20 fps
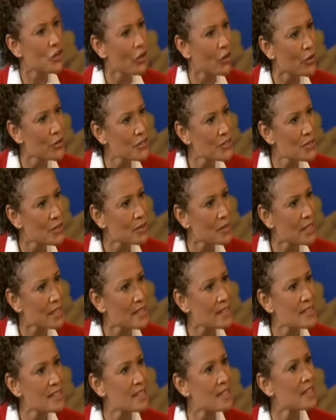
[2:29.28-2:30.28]
should also
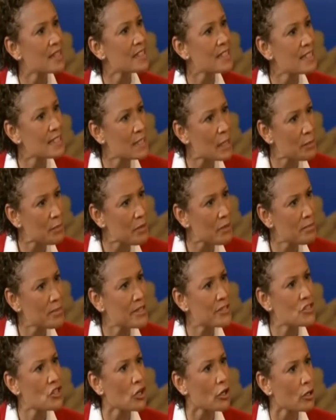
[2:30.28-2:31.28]
list
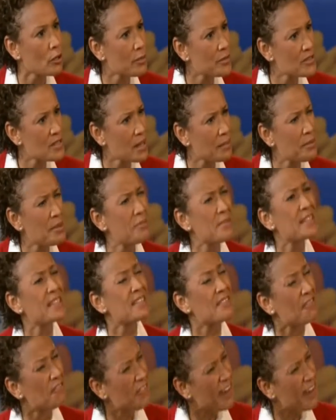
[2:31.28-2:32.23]
supplements, herbal supplements,